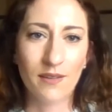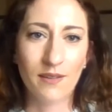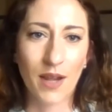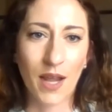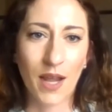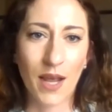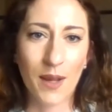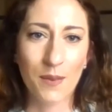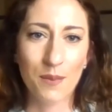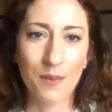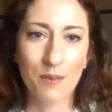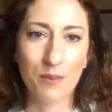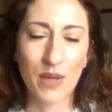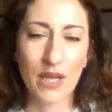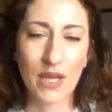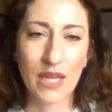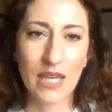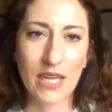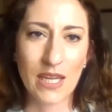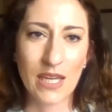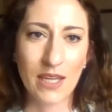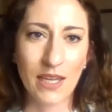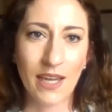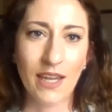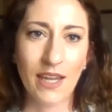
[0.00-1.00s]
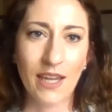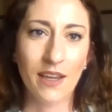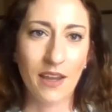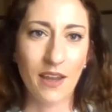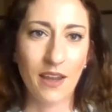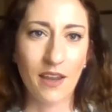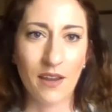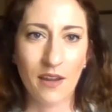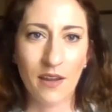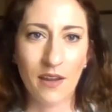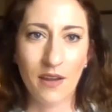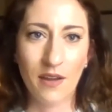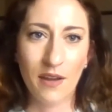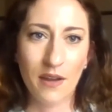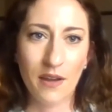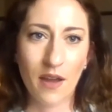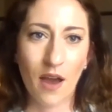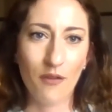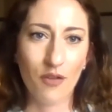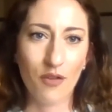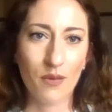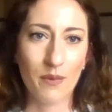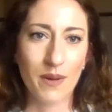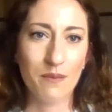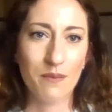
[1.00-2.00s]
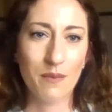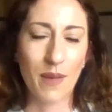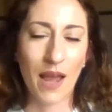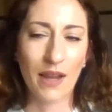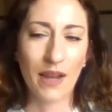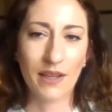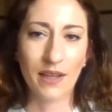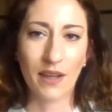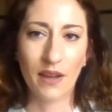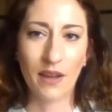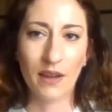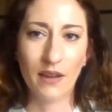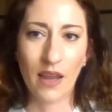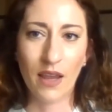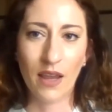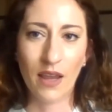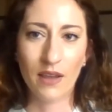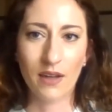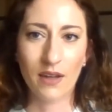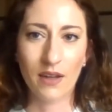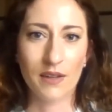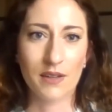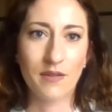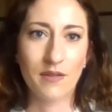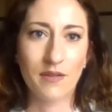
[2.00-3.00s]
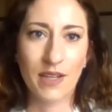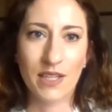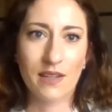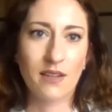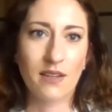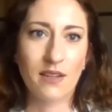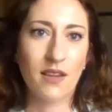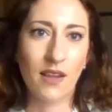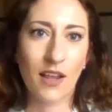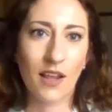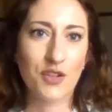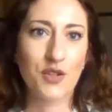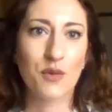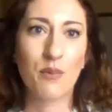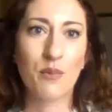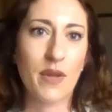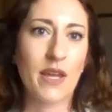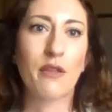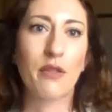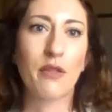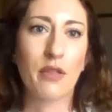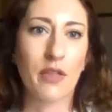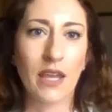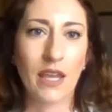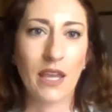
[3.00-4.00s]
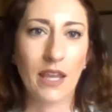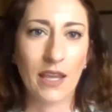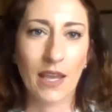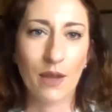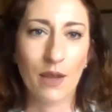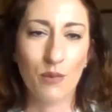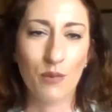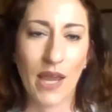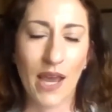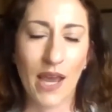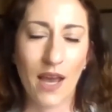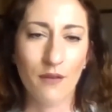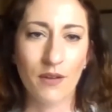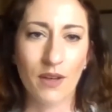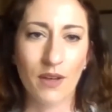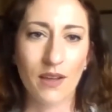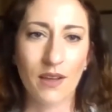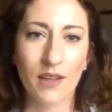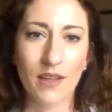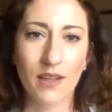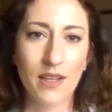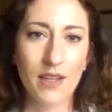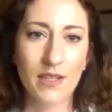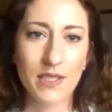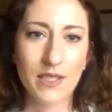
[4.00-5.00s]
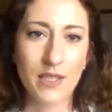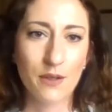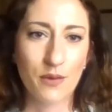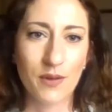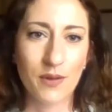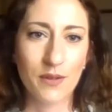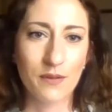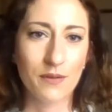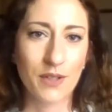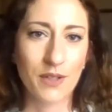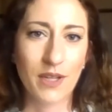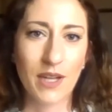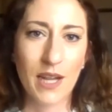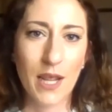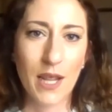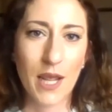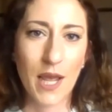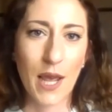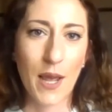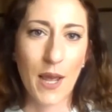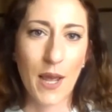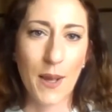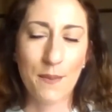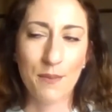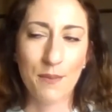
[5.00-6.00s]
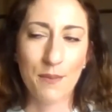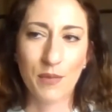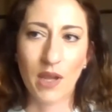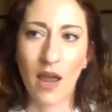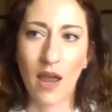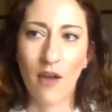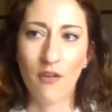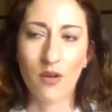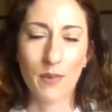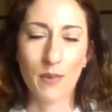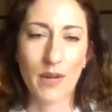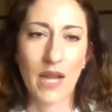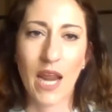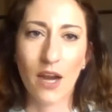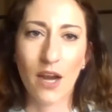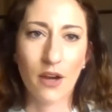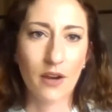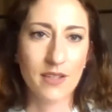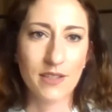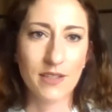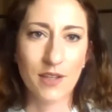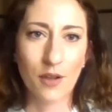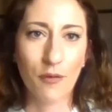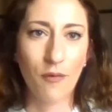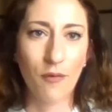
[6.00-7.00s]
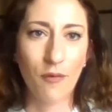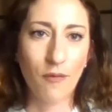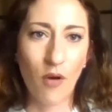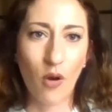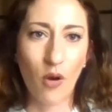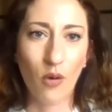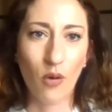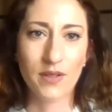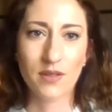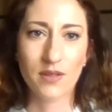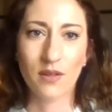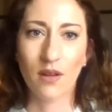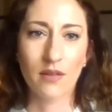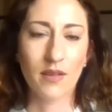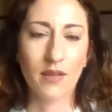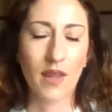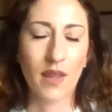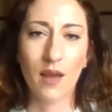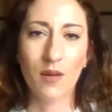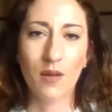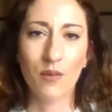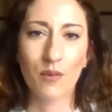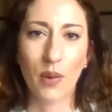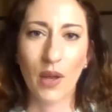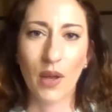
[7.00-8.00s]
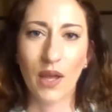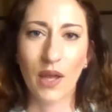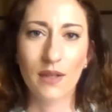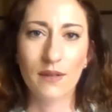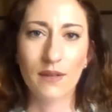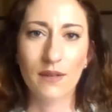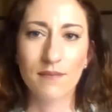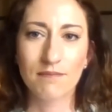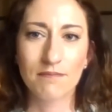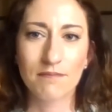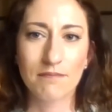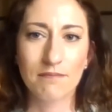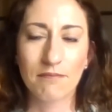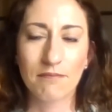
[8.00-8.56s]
and um, being in government back in Canada is such a big thing. And we have a different um, government areas that focus on that, but